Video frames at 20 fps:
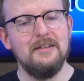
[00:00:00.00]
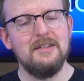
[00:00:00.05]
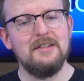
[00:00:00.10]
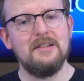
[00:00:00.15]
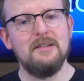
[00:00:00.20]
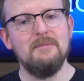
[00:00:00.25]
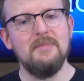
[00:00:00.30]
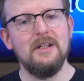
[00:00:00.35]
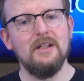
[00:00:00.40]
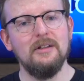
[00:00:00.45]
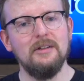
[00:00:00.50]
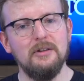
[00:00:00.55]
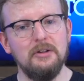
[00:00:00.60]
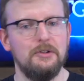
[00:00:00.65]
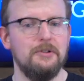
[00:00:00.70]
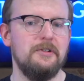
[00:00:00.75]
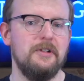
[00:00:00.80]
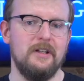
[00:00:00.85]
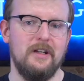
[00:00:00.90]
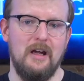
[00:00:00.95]
this can be a
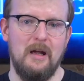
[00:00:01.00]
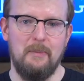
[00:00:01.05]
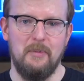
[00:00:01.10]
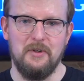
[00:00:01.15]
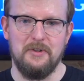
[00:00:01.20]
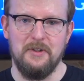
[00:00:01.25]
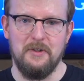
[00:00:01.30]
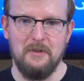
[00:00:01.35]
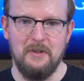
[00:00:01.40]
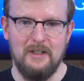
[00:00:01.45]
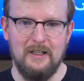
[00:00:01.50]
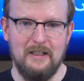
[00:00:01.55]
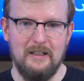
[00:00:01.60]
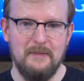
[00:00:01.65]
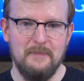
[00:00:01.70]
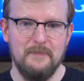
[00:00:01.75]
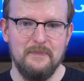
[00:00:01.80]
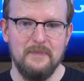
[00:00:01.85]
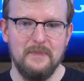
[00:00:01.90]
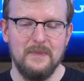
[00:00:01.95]
learning opportunity
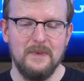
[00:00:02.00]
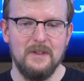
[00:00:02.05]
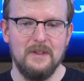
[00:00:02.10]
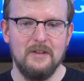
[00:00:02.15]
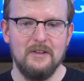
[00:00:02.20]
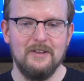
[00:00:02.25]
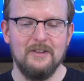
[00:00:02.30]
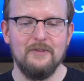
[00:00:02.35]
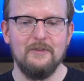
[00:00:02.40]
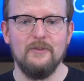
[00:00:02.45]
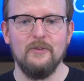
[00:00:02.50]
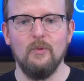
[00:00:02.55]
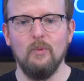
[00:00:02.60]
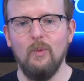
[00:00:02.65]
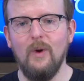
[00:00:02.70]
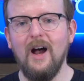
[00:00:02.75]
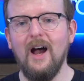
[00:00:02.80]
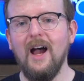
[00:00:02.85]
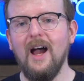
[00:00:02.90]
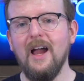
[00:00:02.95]
for
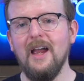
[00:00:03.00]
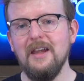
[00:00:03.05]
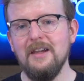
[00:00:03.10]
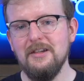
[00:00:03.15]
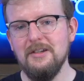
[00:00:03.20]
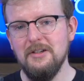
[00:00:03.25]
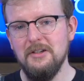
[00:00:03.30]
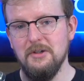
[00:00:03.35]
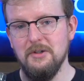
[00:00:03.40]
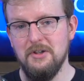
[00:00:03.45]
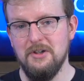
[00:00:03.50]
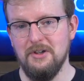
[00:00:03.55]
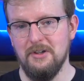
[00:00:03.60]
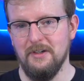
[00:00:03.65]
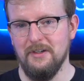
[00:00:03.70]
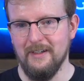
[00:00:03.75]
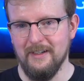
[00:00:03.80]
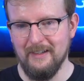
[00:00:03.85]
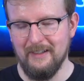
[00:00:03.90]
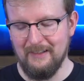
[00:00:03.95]
why you
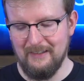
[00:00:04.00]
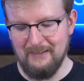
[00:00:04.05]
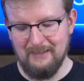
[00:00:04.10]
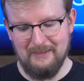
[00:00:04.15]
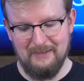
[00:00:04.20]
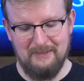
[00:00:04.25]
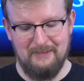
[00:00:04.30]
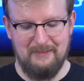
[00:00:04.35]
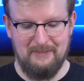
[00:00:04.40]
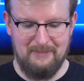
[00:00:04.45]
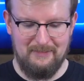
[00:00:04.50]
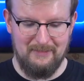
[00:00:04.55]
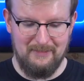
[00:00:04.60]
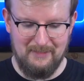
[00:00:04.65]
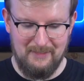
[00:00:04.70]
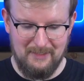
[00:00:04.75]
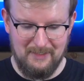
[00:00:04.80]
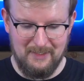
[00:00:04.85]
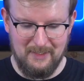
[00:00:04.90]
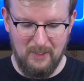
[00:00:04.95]
shouldn't.
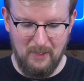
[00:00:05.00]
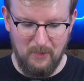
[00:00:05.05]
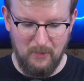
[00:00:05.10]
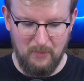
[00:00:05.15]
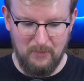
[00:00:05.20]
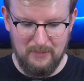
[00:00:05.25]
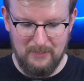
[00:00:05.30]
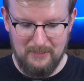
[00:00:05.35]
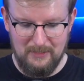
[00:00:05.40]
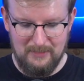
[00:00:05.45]
So,